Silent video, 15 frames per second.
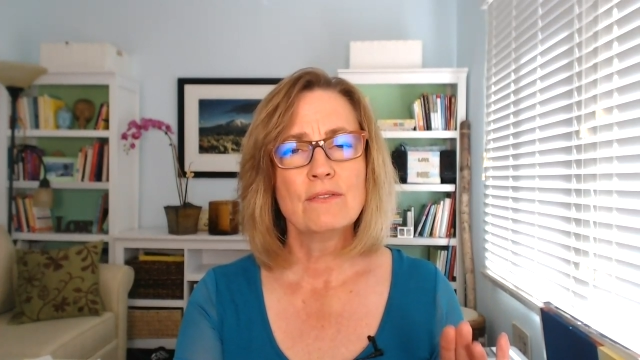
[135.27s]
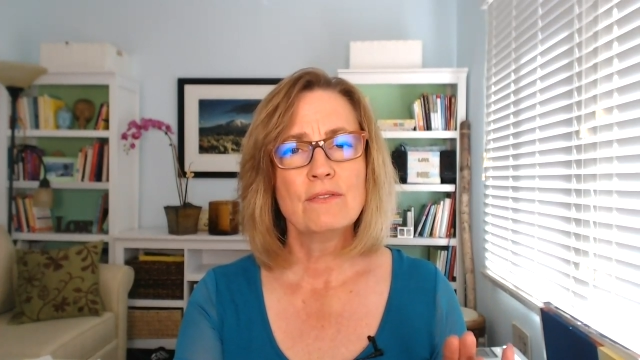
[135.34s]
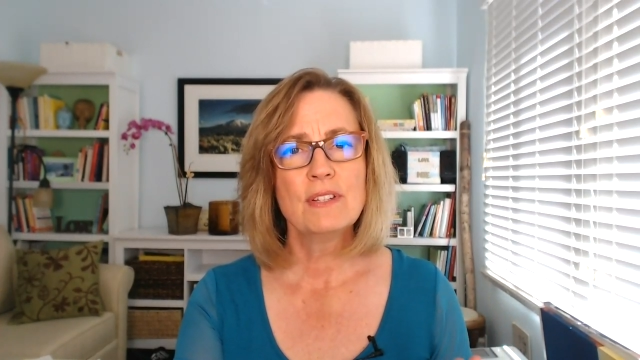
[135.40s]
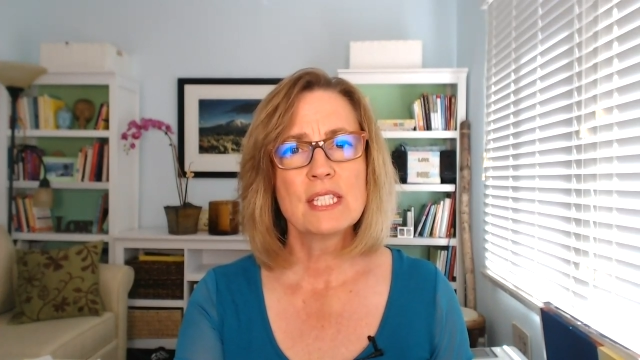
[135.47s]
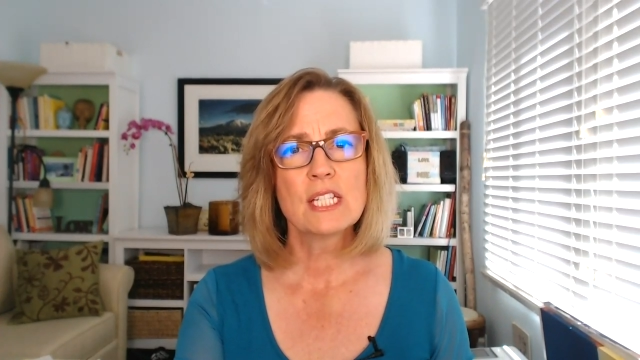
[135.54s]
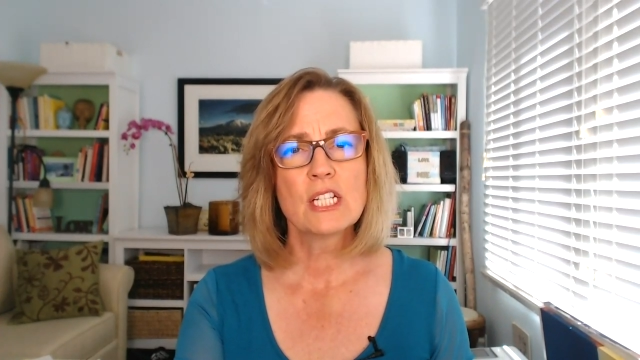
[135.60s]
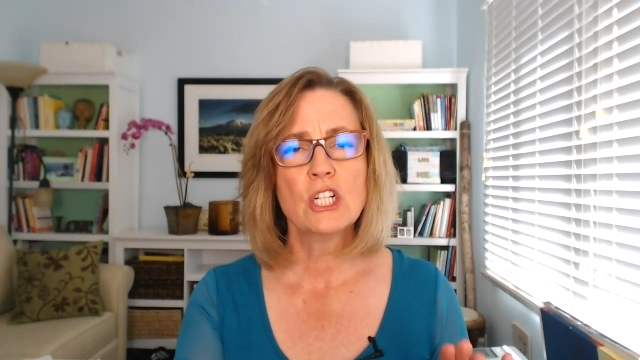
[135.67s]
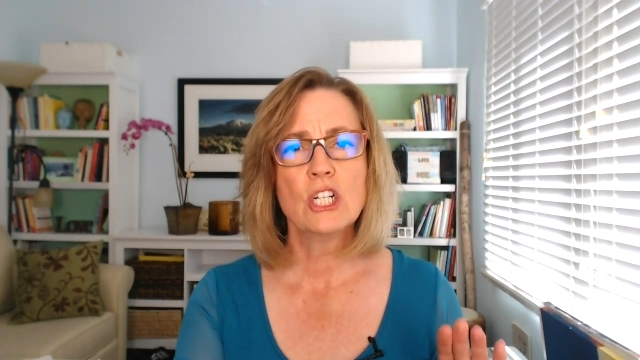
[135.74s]

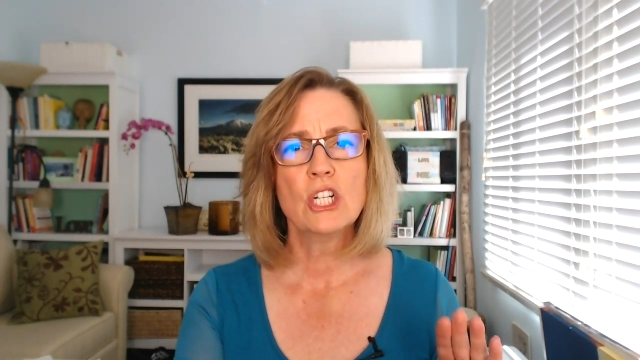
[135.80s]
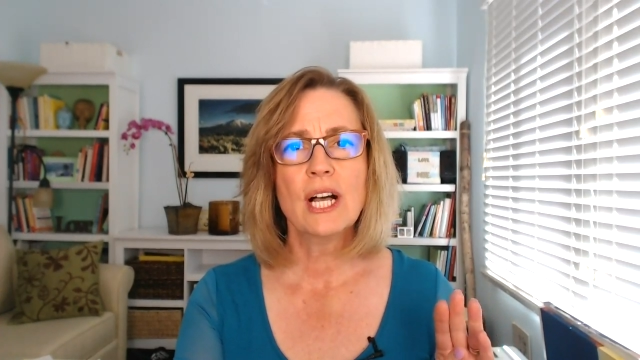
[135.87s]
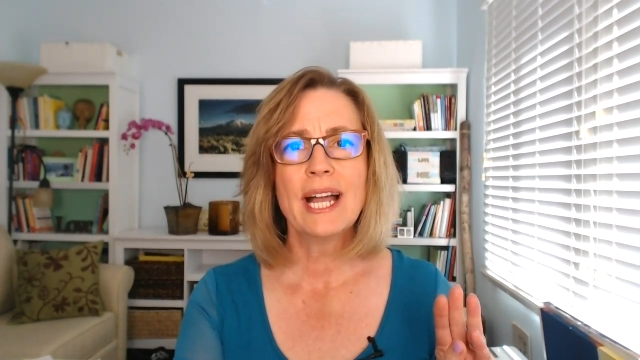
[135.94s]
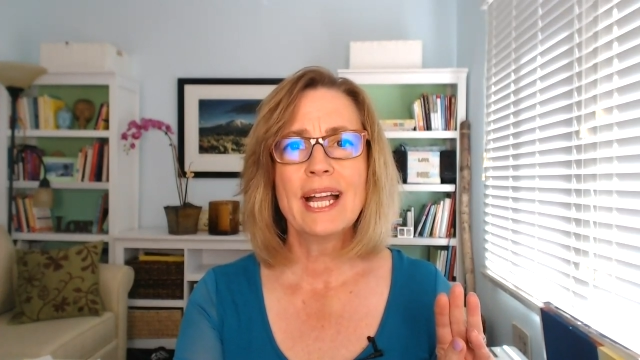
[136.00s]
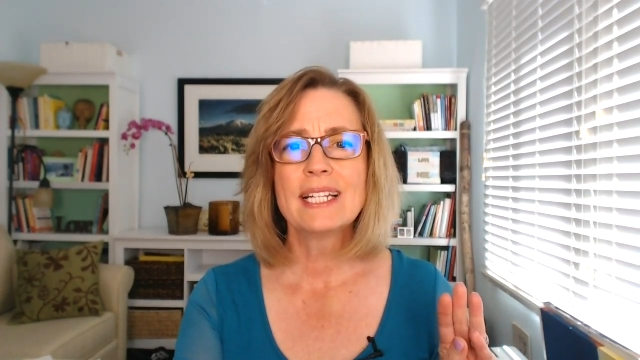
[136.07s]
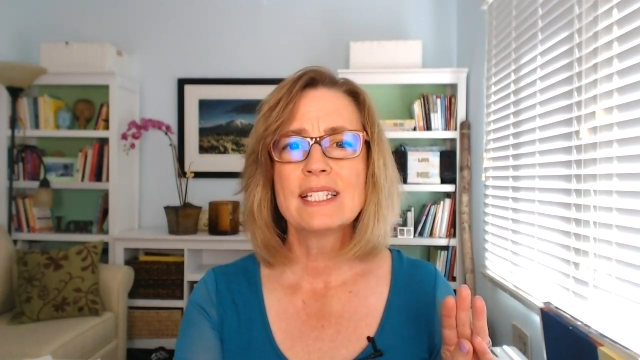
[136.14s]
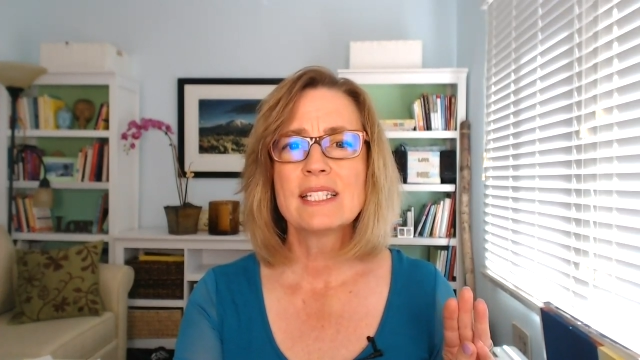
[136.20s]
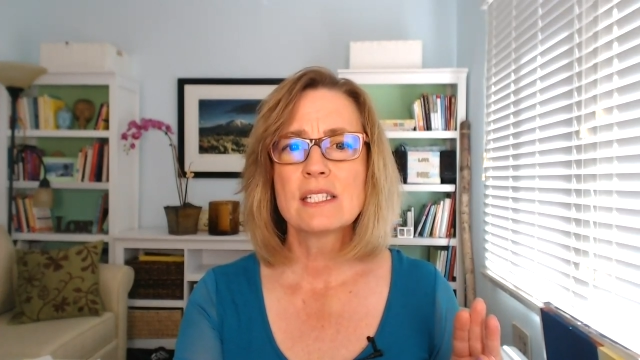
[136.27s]
physical,
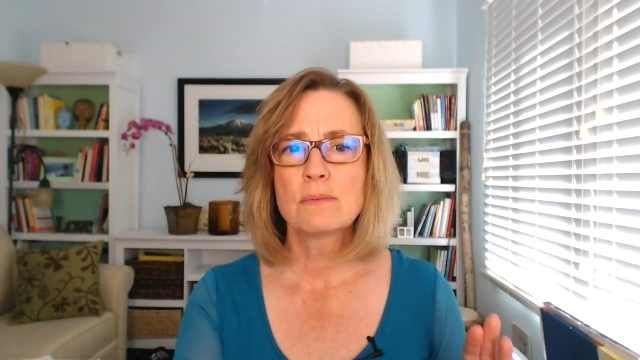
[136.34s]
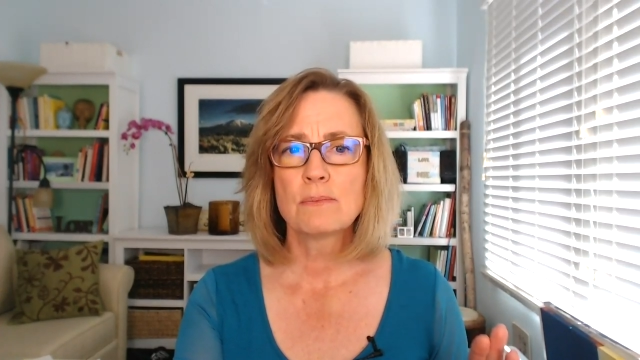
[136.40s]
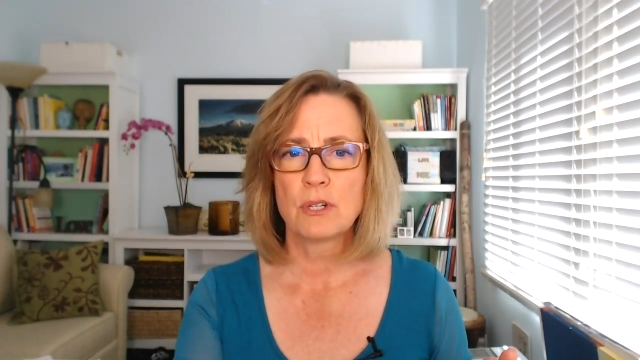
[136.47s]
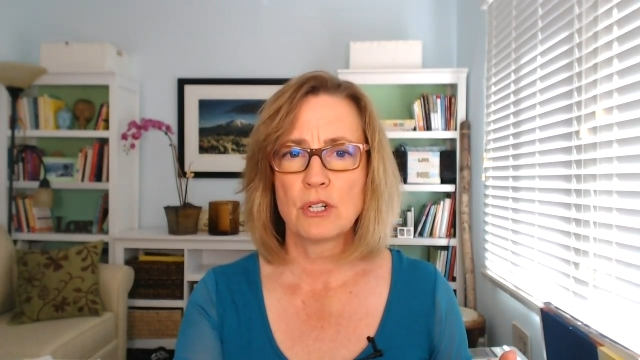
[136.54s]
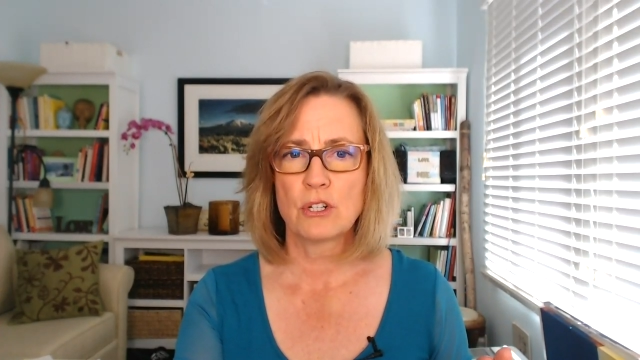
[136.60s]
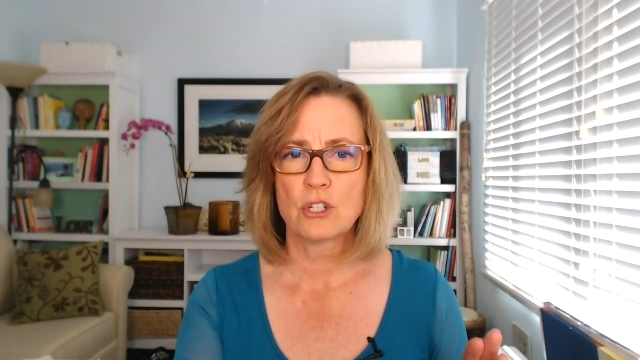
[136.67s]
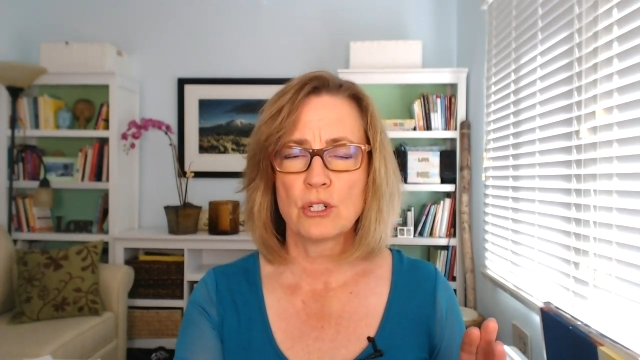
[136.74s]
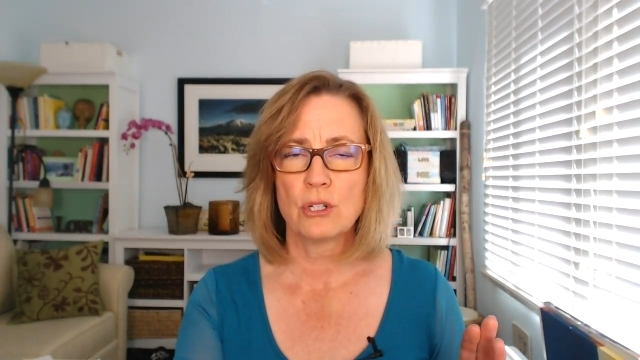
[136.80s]
and
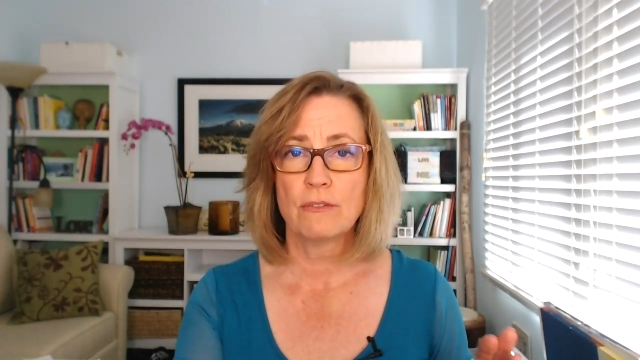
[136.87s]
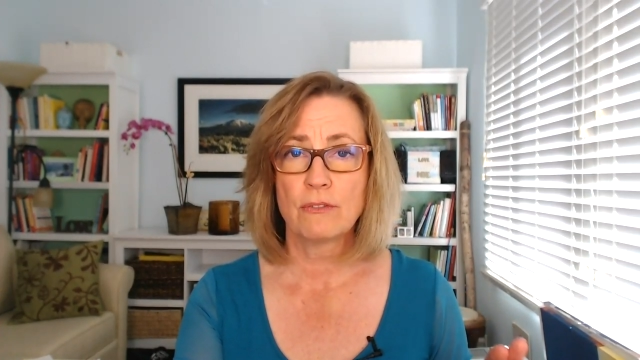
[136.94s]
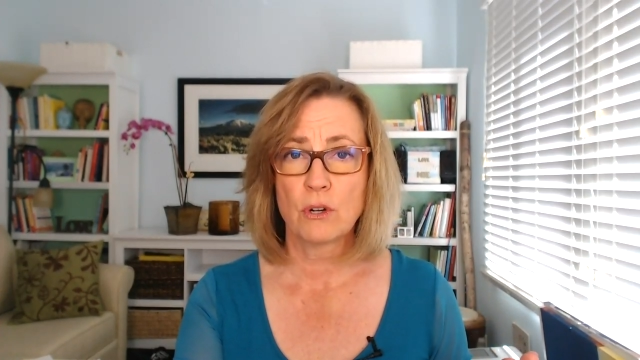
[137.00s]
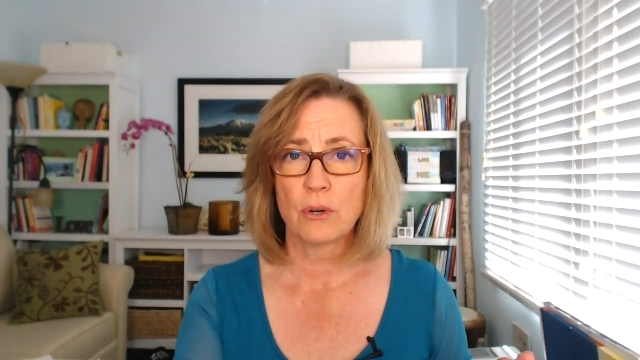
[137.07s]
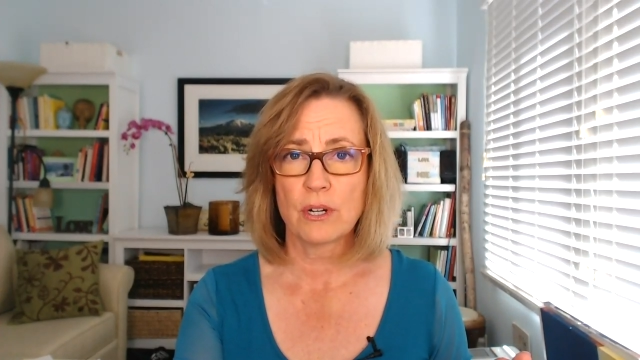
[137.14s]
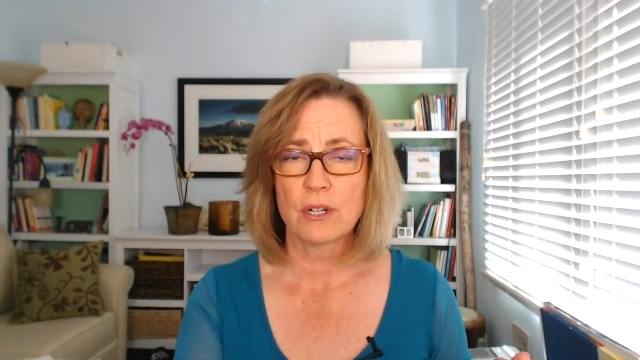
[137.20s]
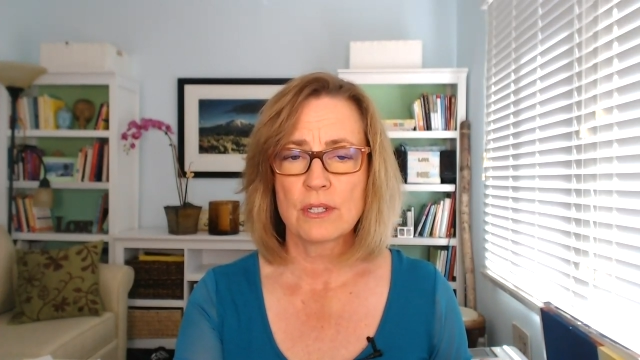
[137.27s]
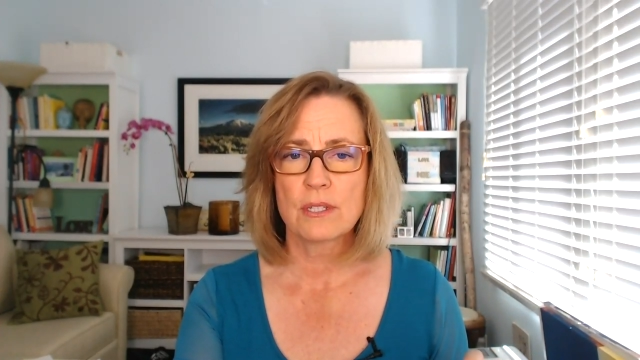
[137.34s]
spiritual, of
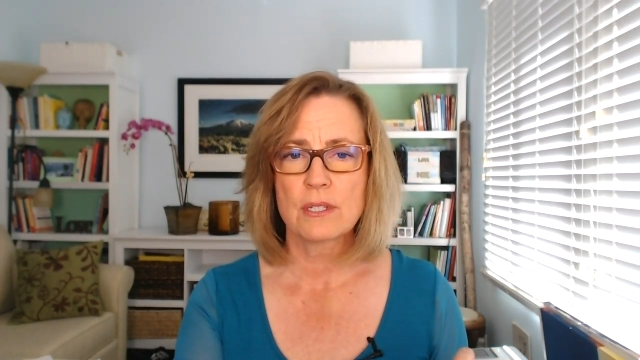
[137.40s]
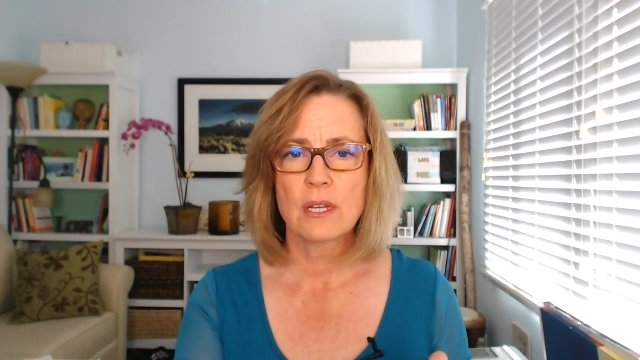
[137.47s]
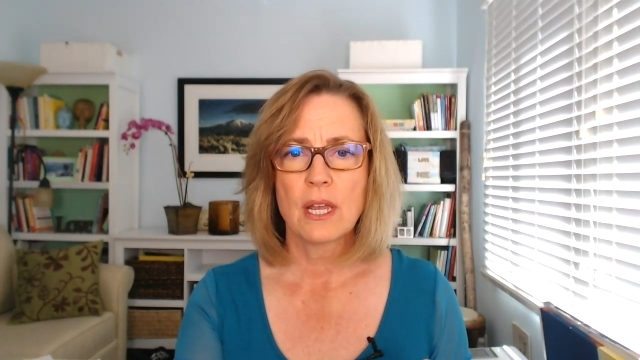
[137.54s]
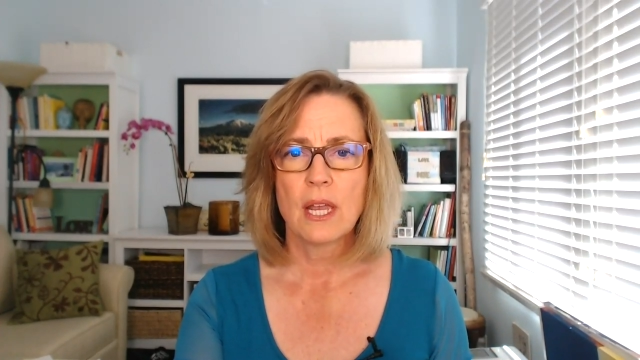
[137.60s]
course.